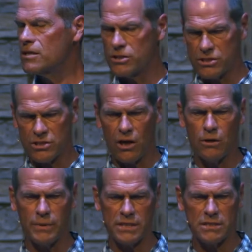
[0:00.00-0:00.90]
The
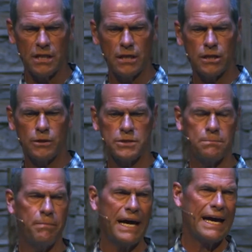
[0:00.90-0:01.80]
psalmist goes
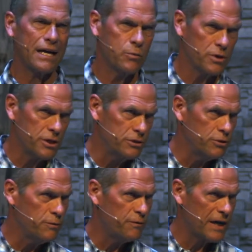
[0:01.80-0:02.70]
back with a
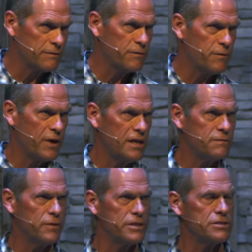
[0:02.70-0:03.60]
newfound
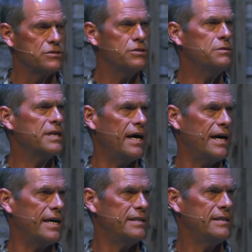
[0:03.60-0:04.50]
faithfulness to
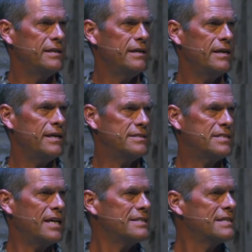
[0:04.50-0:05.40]
God and
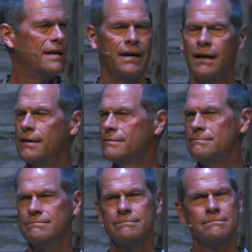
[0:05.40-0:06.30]
says,
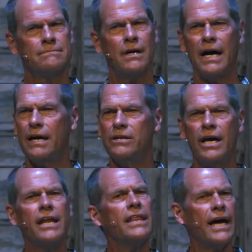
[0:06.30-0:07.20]

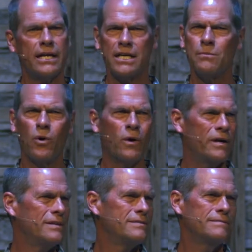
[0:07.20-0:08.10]
none of that
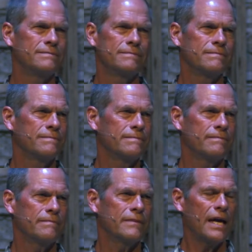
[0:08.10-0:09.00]
anymore.
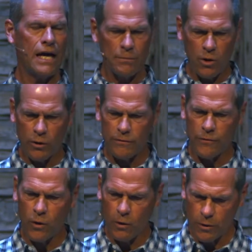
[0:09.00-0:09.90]
I'm going
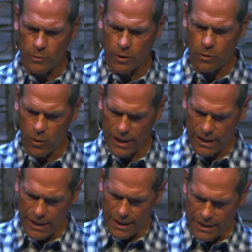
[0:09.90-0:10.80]
forward with what
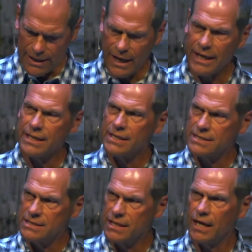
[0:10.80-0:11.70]
God
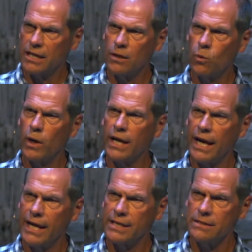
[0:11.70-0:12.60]
has done and what
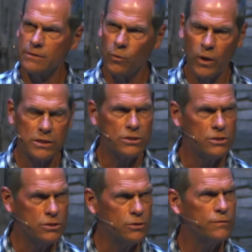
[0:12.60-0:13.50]
I want to
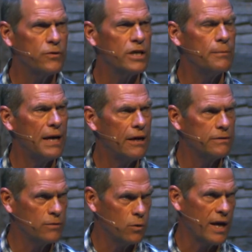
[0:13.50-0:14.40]
do for him out
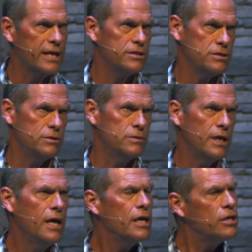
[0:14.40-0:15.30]
of gratitude.
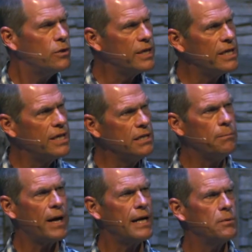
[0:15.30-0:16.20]
You know, in the
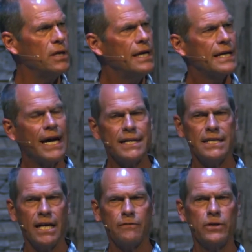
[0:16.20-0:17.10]
Bible, God
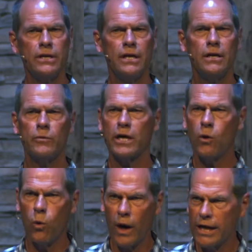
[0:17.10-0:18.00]
never
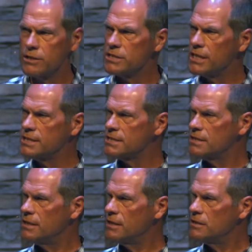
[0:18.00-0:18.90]
requires us
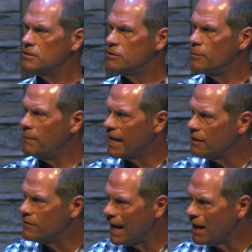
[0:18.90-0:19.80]
to make
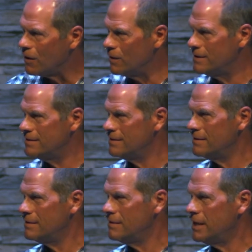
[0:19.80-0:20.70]
a vow.
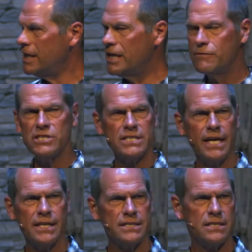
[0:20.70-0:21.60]
He never
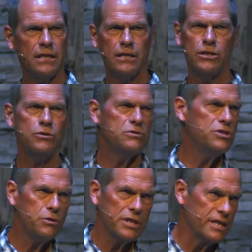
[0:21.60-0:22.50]
says, you
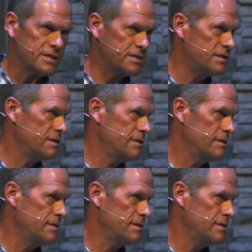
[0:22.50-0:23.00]
do this.